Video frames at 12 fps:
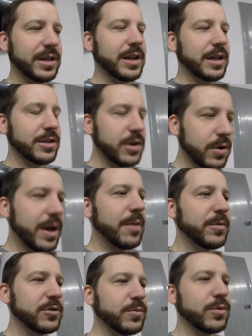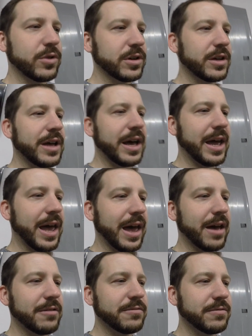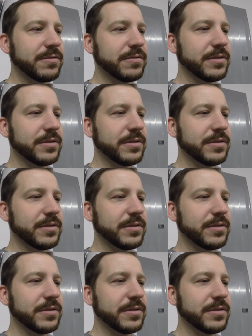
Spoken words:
and I know how much work I have